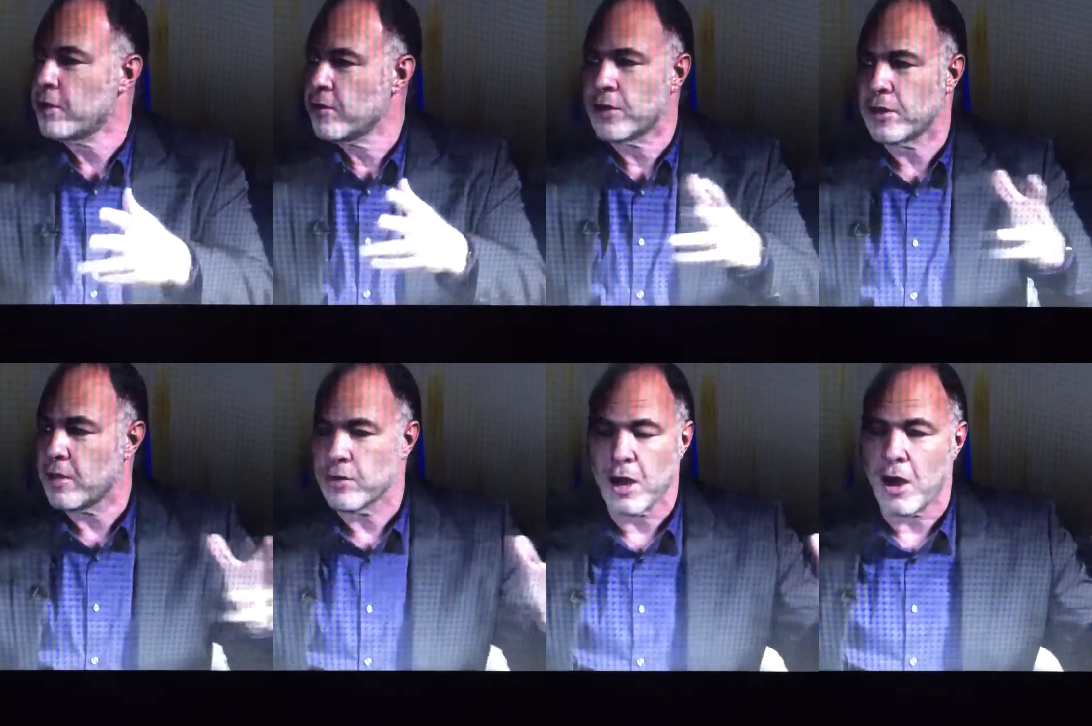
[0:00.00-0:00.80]

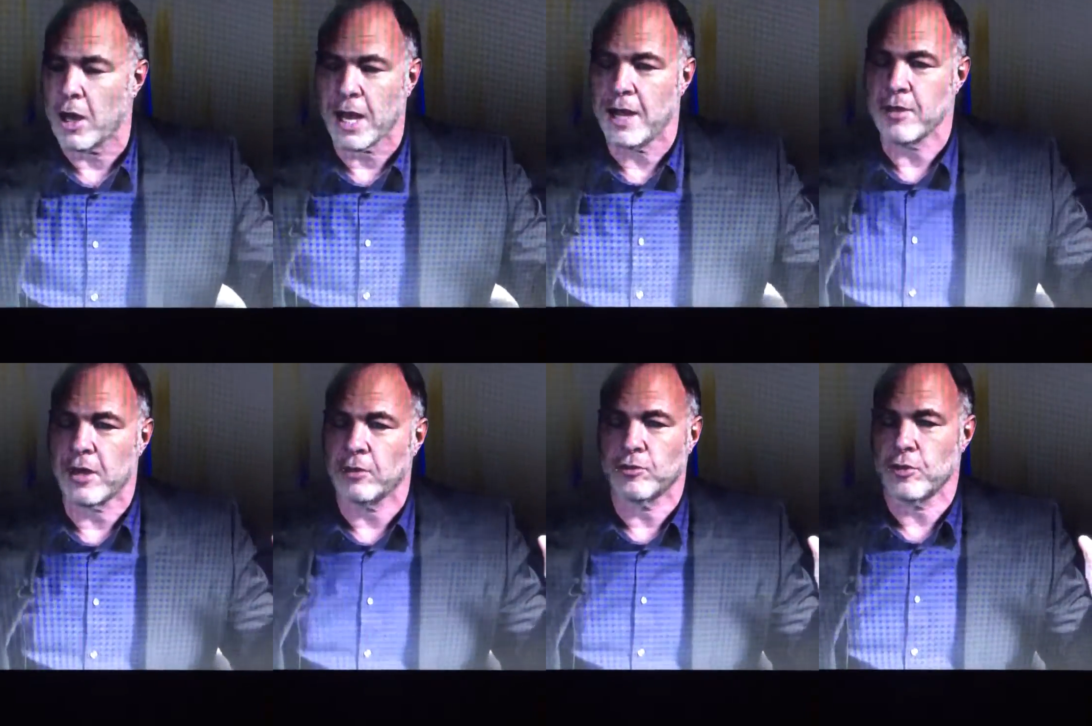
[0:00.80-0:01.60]
There's all kinds of
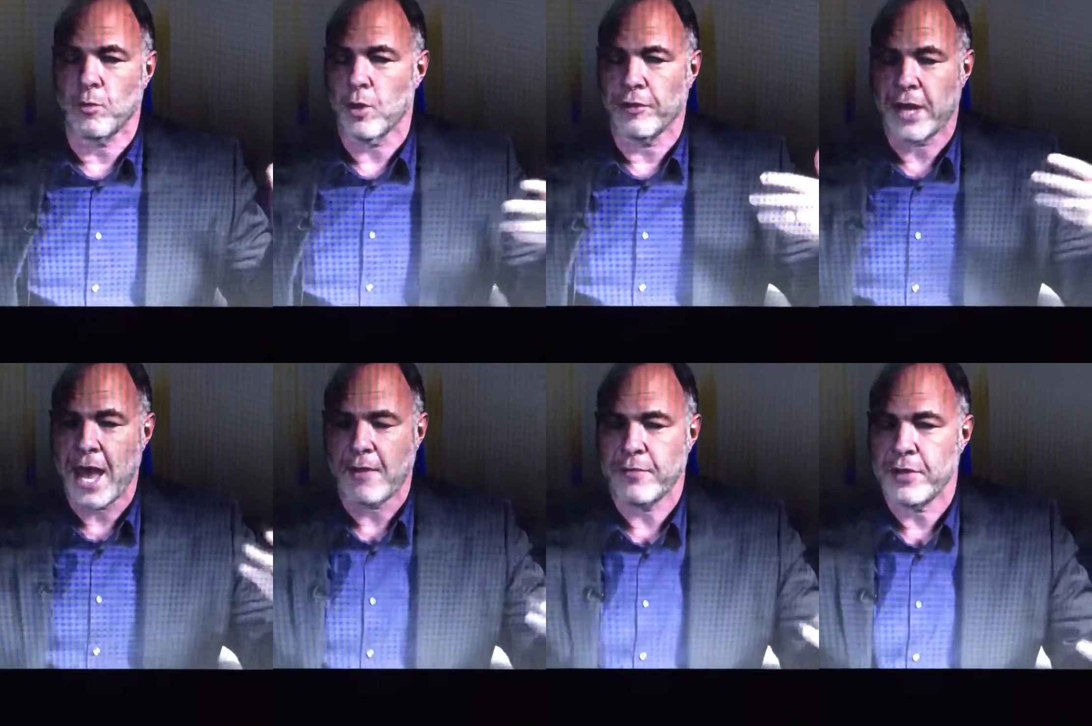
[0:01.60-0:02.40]
cultures in the world that
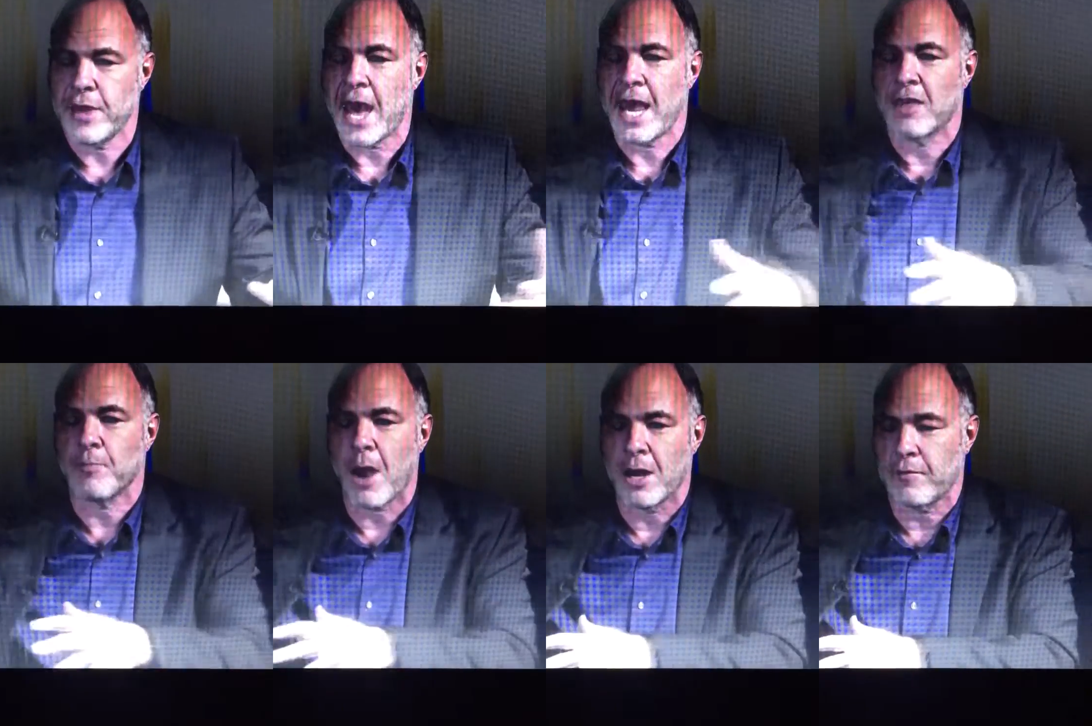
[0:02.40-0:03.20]
have that as
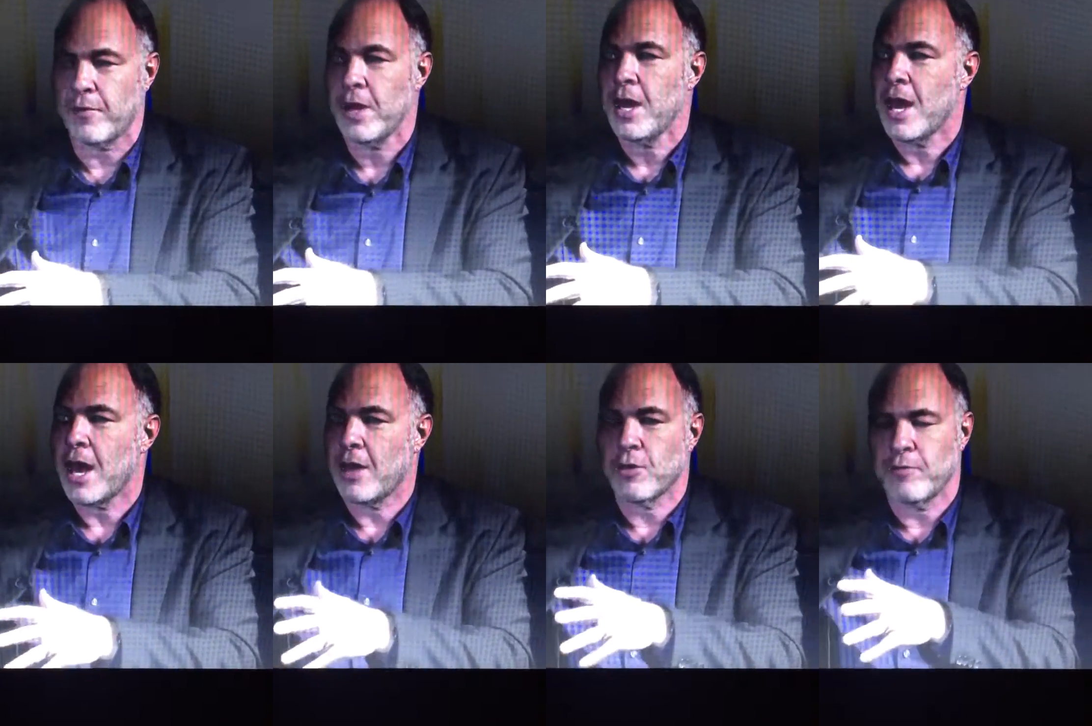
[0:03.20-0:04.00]
part of
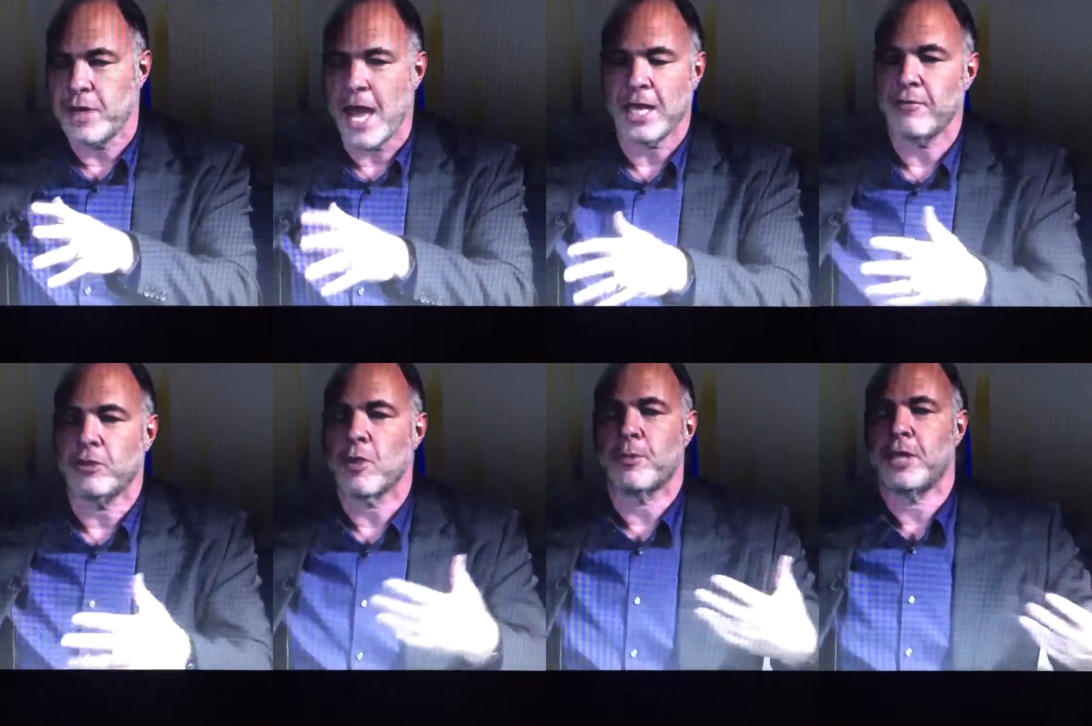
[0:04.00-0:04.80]
a sort of negative
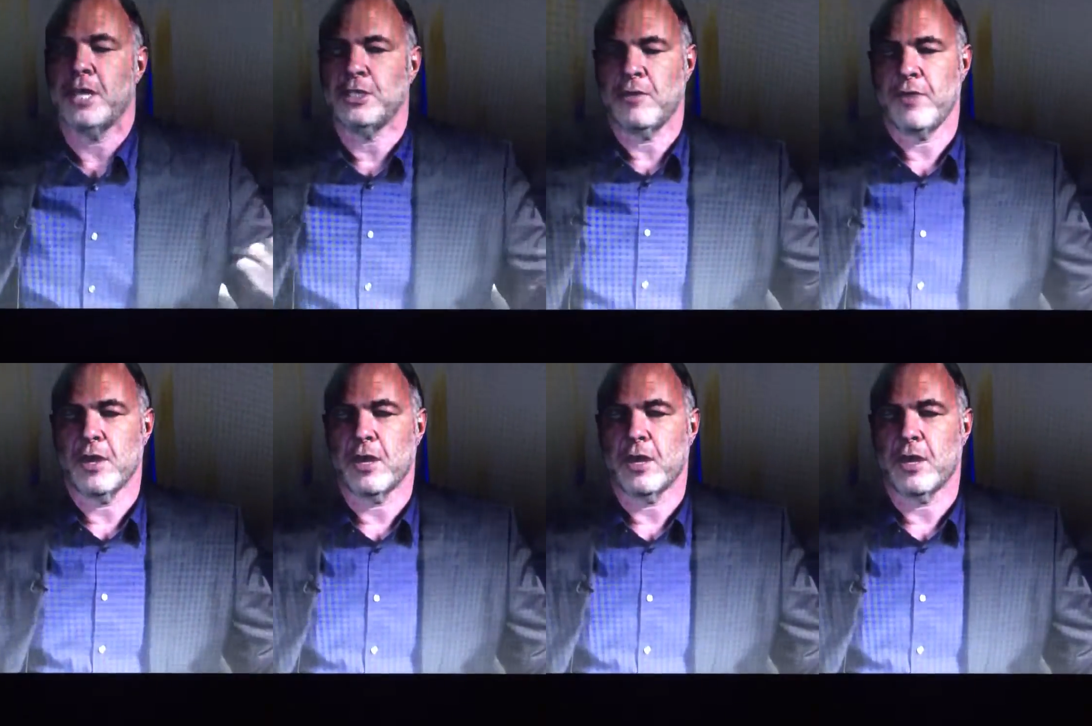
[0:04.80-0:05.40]
interpretation of their